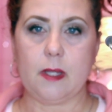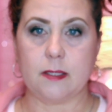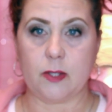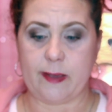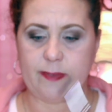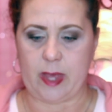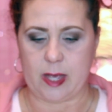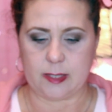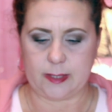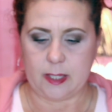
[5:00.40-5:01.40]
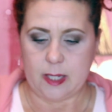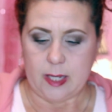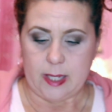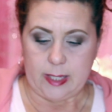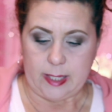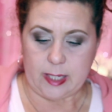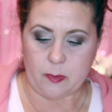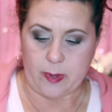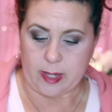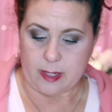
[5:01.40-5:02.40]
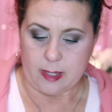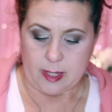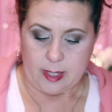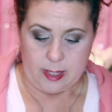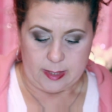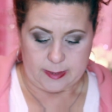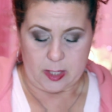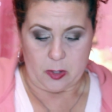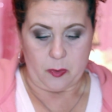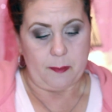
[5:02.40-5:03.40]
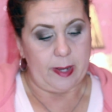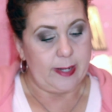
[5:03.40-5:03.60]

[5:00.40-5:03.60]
So I have that. Anyway, so my